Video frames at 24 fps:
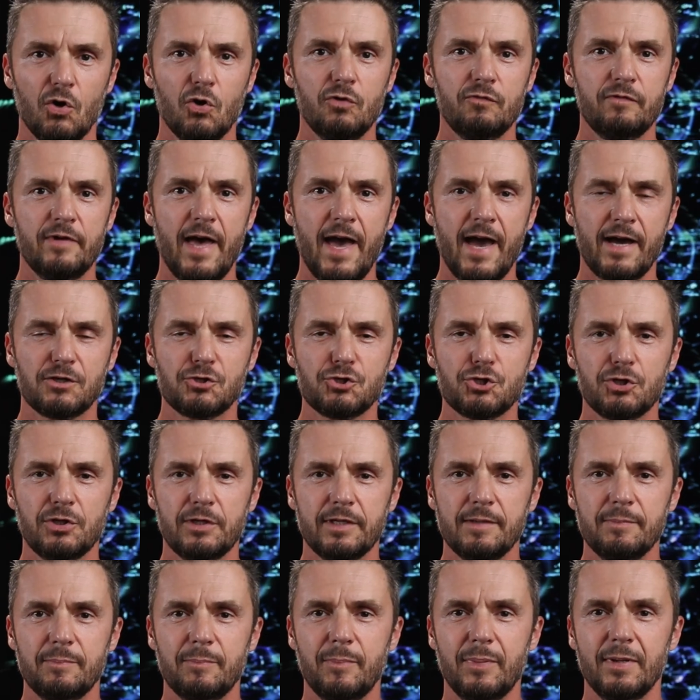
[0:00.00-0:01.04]
who've
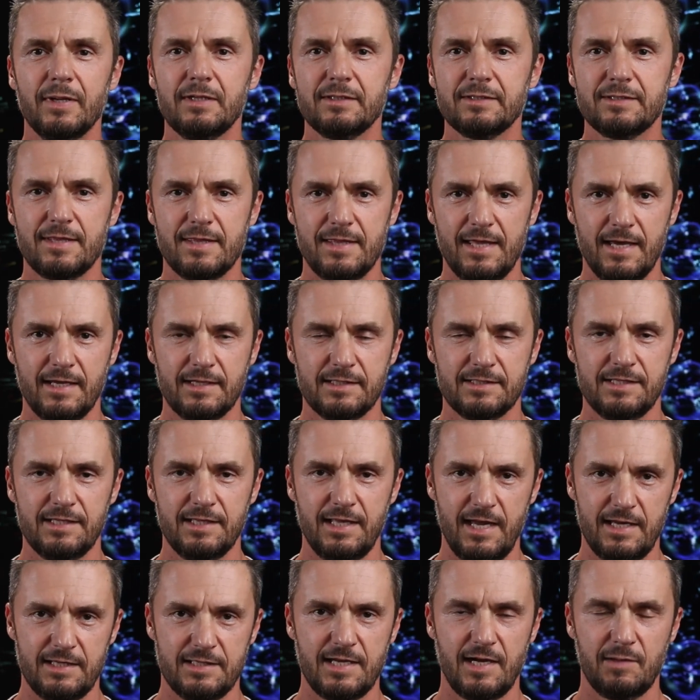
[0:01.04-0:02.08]
actually built things in
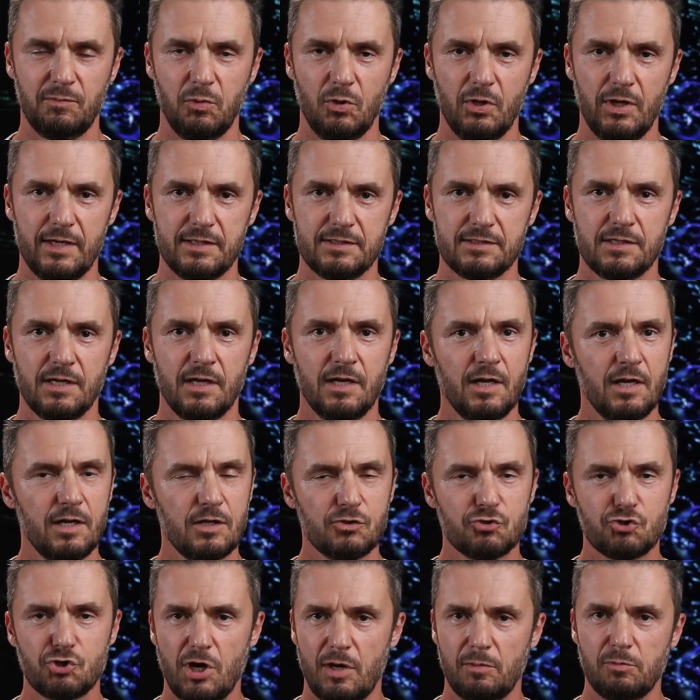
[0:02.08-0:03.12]
AWS,
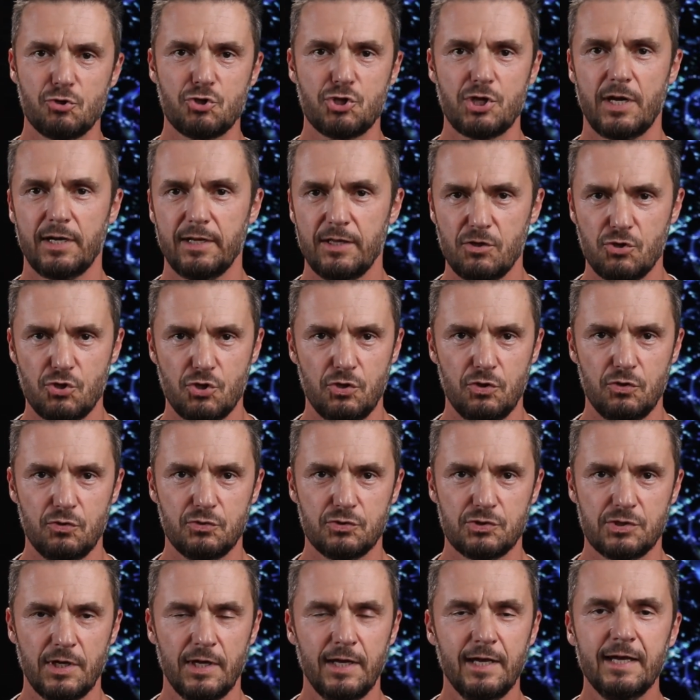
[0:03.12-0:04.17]
troubleshot
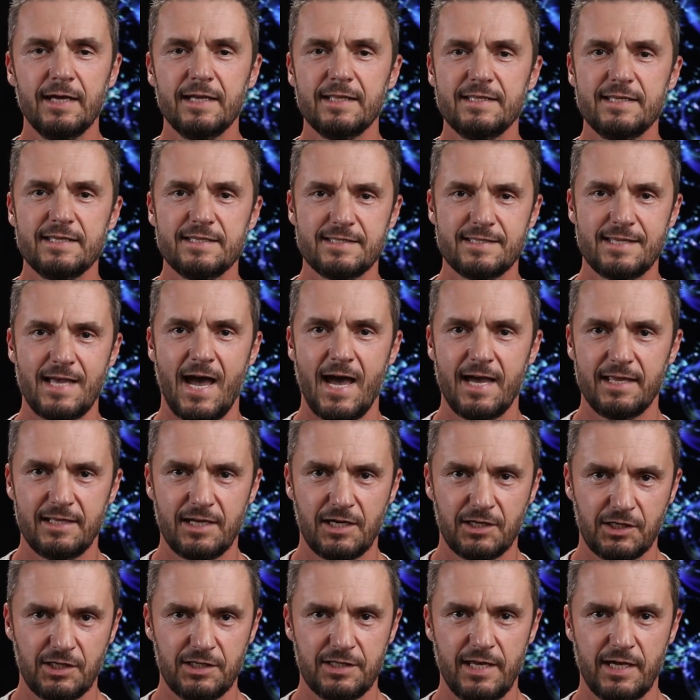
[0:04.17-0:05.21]
issues, designed
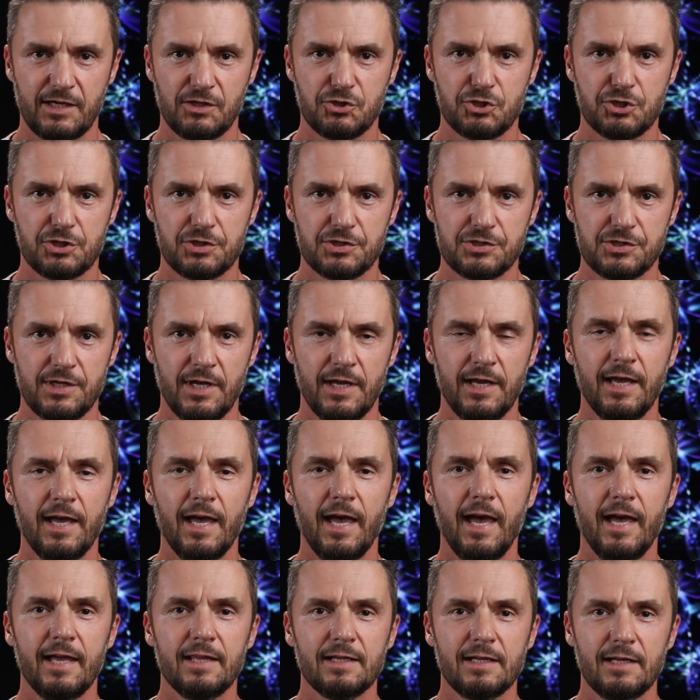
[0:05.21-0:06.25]
architectures,
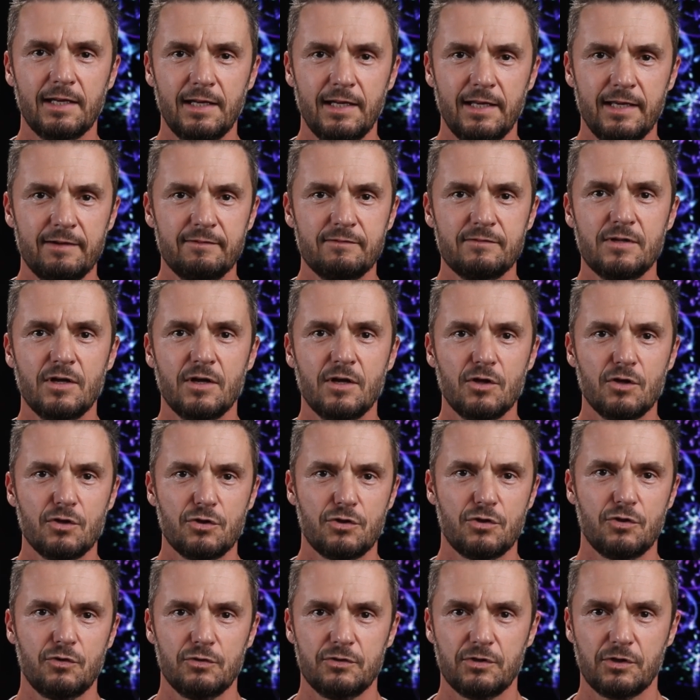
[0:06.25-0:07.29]
and lived
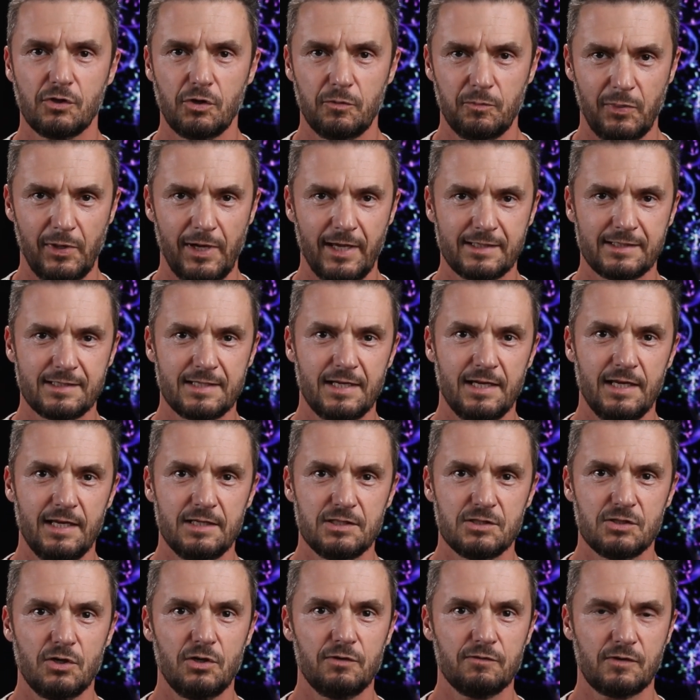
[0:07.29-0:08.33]
through the
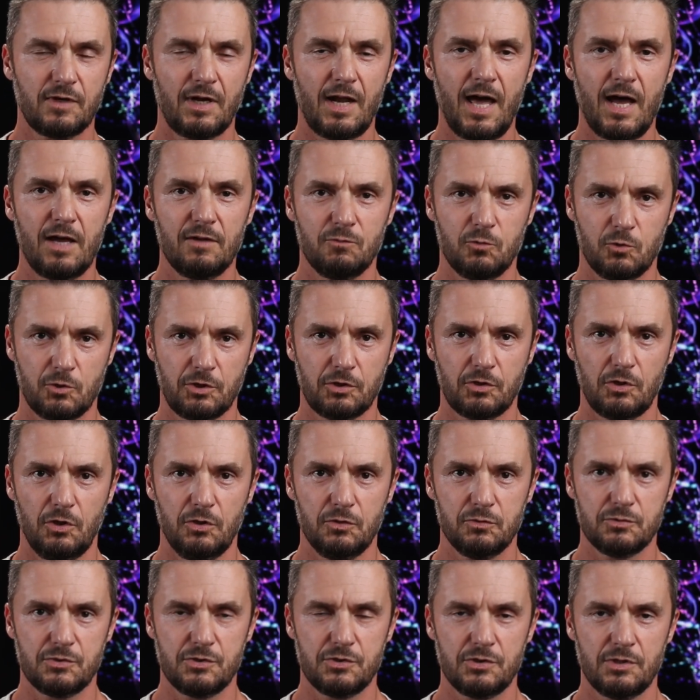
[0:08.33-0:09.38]
complexities of cloud
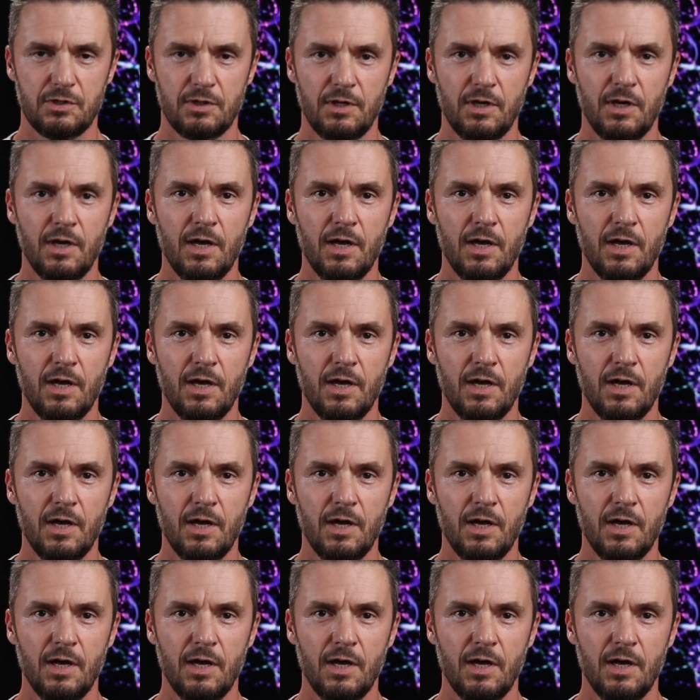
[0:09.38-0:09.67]
workloads.